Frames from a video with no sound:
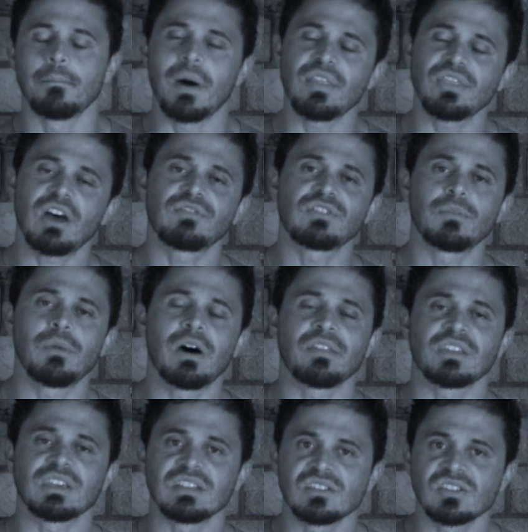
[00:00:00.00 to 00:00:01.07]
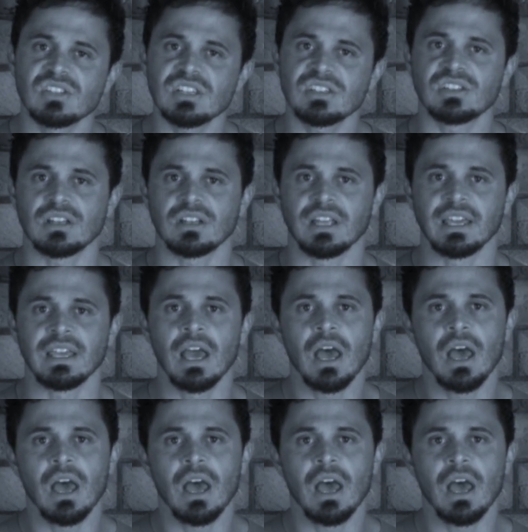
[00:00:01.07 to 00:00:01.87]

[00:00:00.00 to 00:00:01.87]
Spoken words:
month after month, consistently,